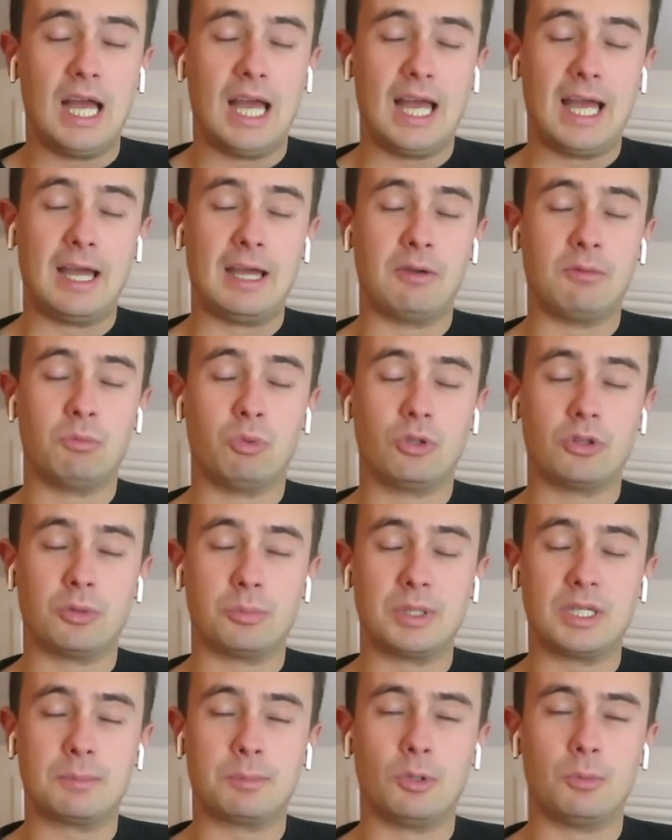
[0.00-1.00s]
won
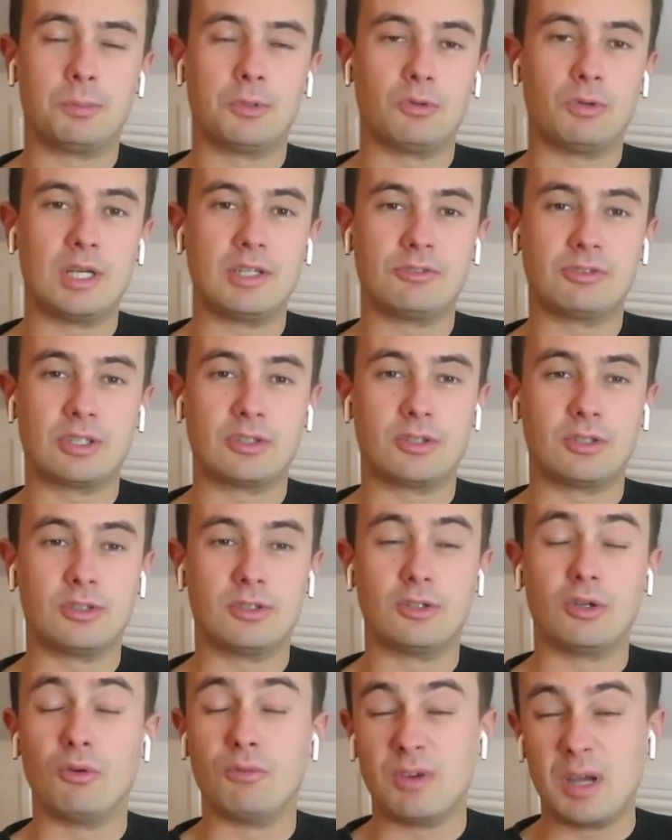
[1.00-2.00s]
the big bumper race at
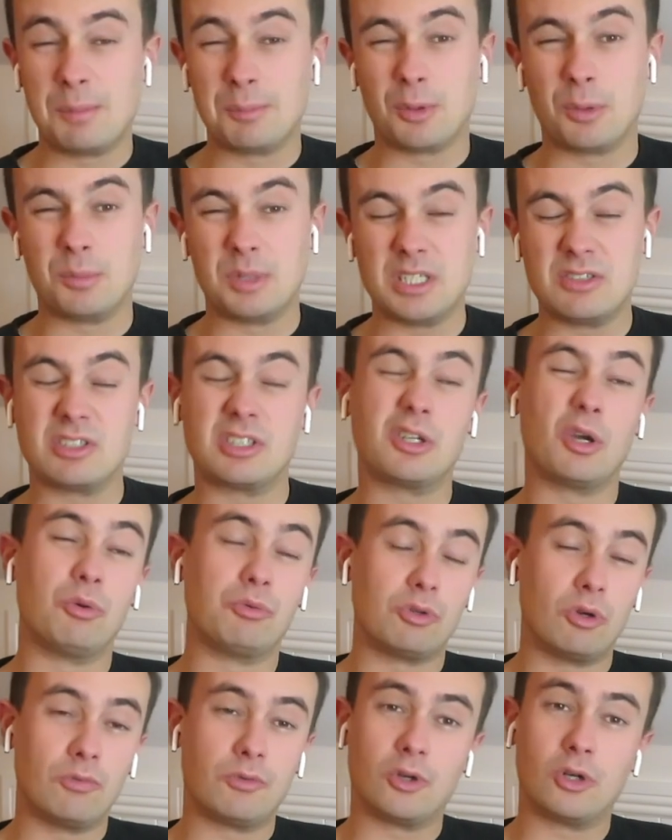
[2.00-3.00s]
the November meeting,
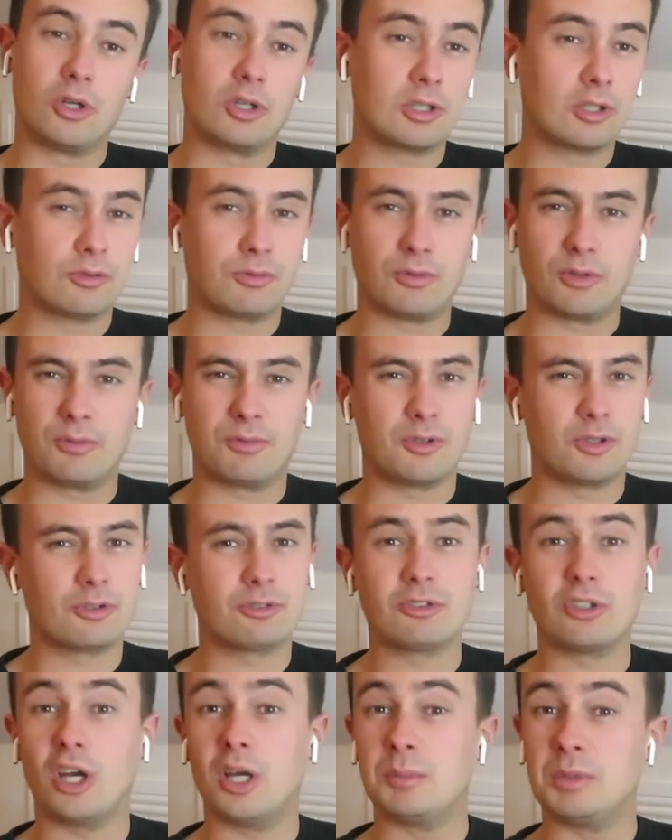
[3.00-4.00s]
goes over hurdles for the
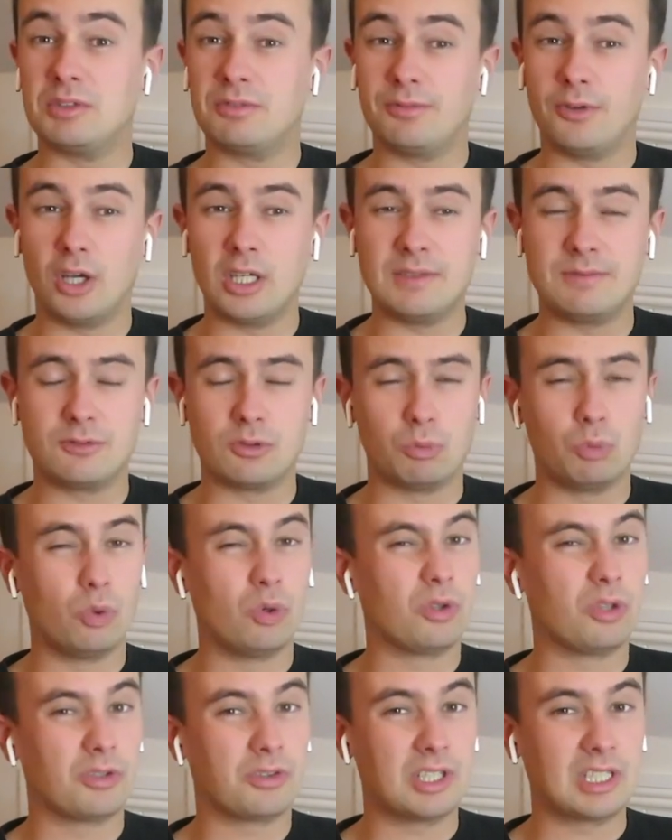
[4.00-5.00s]
first time. He's
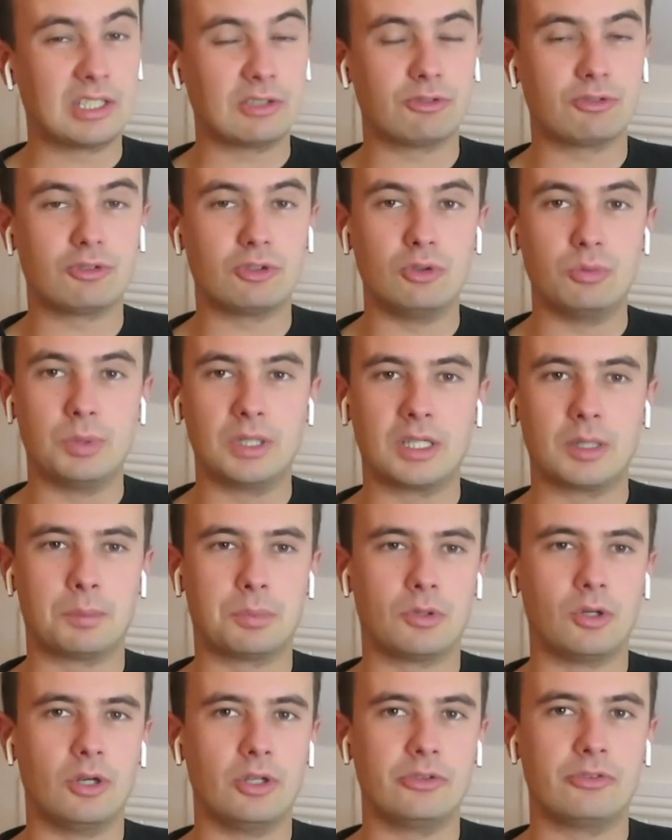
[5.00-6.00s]
5-1. I think it's too big a
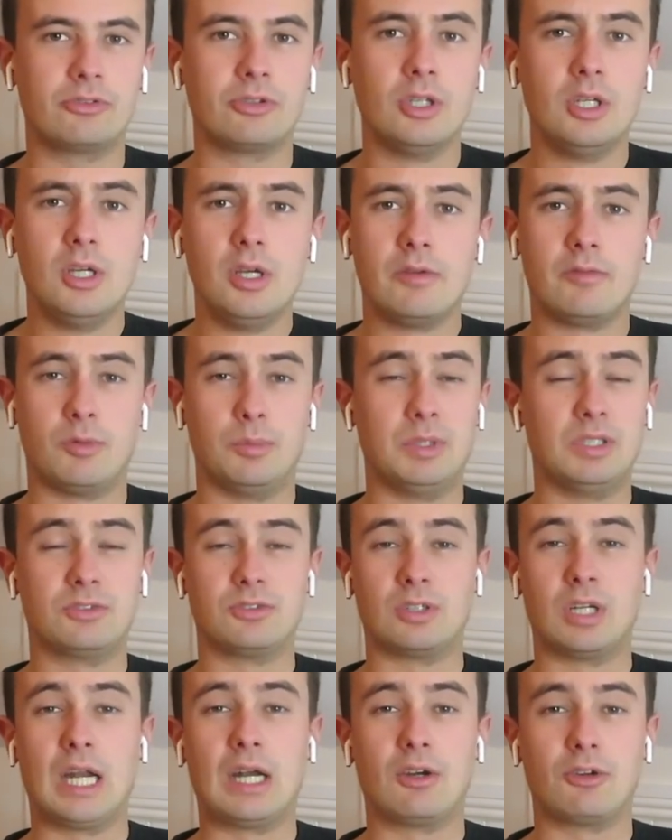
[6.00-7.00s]
price for
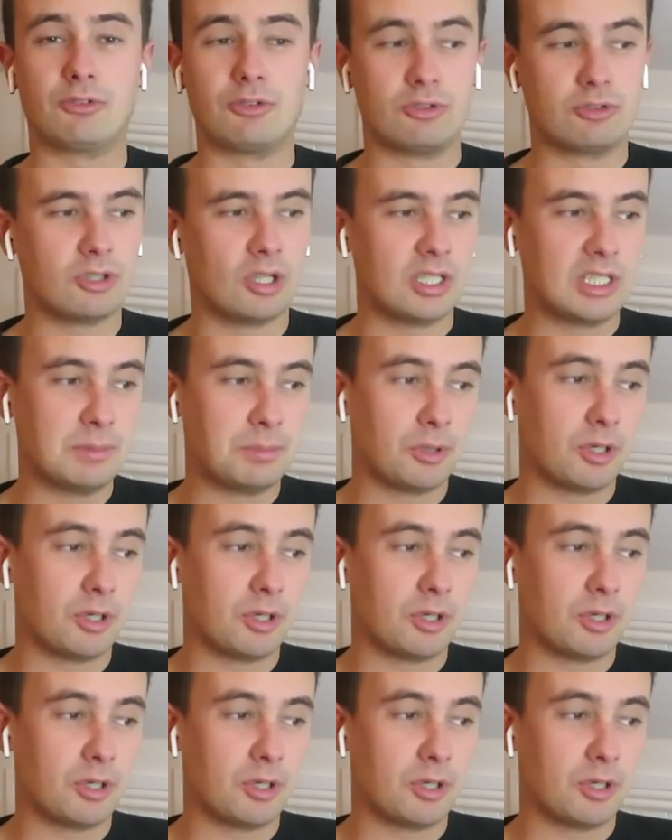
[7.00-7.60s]
Milton Harris and Johnny